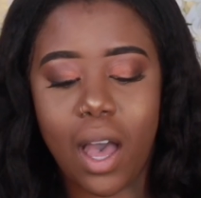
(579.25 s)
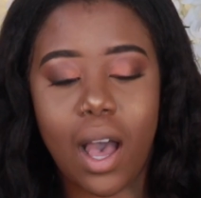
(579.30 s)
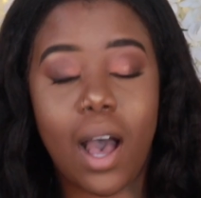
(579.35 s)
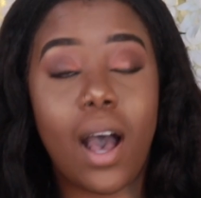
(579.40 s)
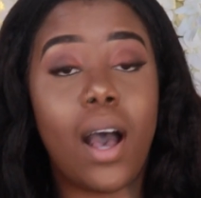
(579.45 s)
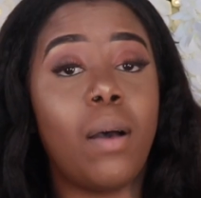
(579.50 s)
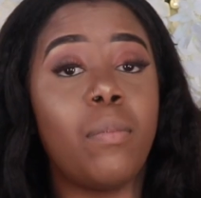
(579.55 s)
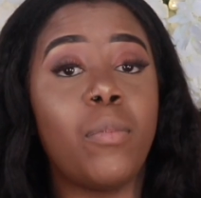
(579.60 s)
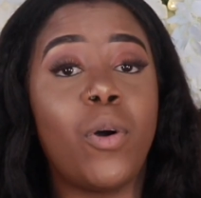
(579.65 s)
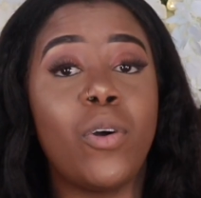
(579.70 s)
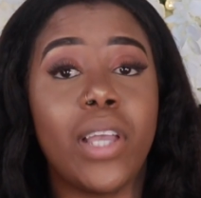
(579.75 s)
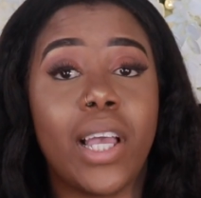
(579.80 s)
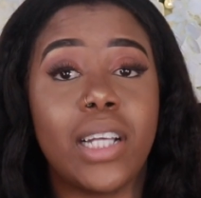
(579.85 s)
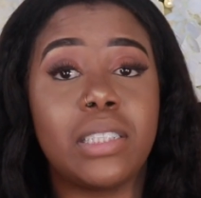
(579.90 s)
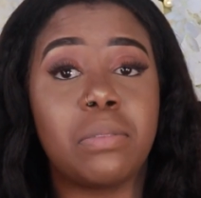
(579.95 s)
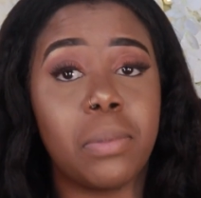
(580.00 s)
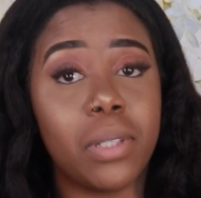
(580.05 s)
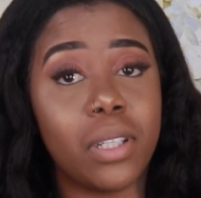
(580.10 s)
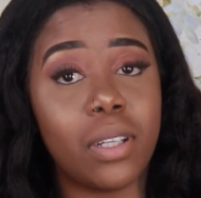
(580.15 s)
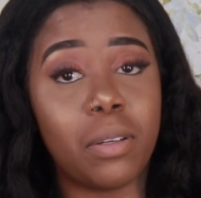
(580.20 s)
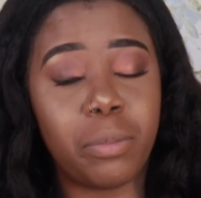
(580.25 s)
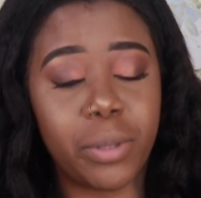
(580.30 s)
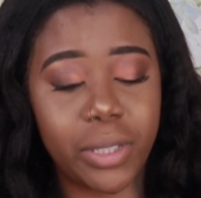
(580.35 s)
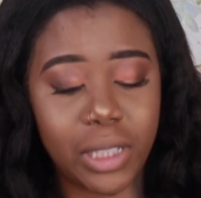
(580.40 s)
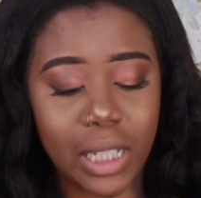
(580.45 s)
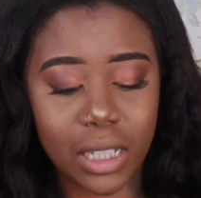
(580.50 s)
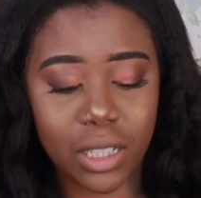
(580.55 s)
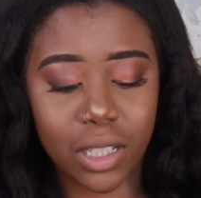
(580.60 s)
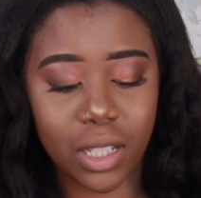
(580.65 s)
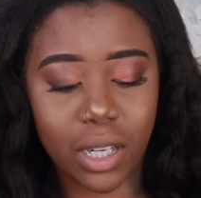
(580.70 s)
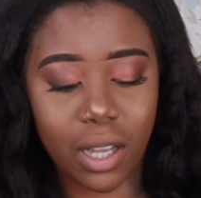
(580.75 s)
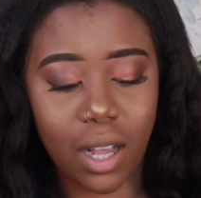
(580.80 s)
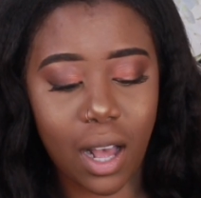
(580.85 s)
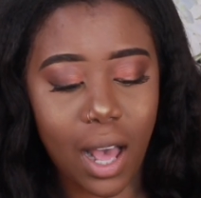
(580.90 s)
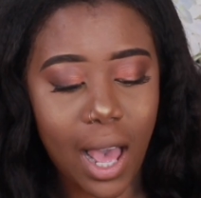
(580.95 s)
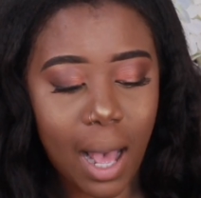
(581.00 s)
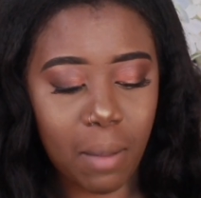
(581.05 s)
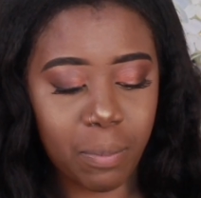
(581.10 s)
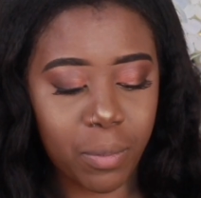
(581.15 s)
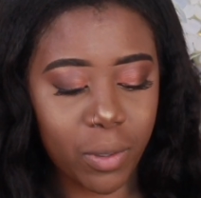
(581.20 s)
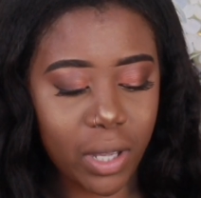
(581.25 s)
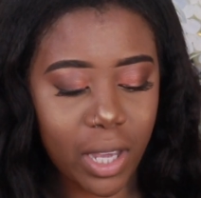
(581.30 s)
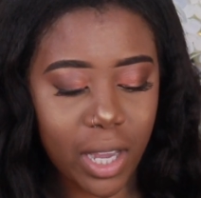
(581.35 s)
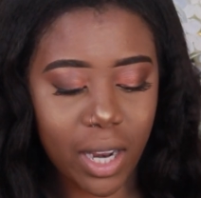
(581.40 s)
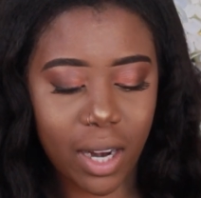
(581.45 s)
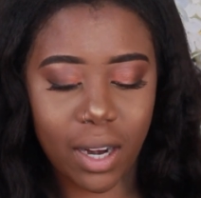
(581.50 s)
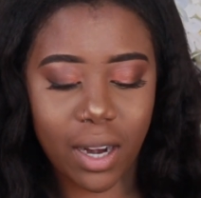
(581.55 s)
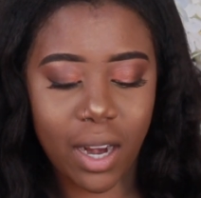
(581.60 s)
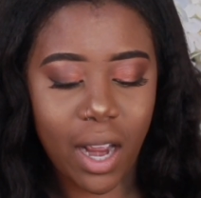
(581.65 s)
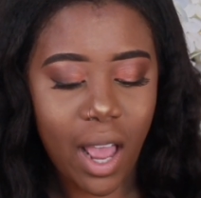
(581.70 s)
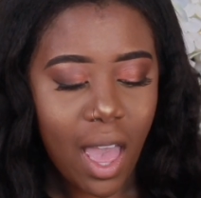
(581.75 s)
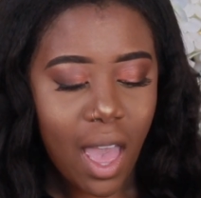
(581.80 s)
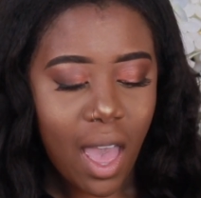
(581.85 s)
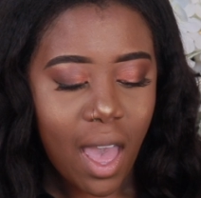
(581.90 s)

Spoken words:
Oh yeah, speaking of protection, I got Apple Care.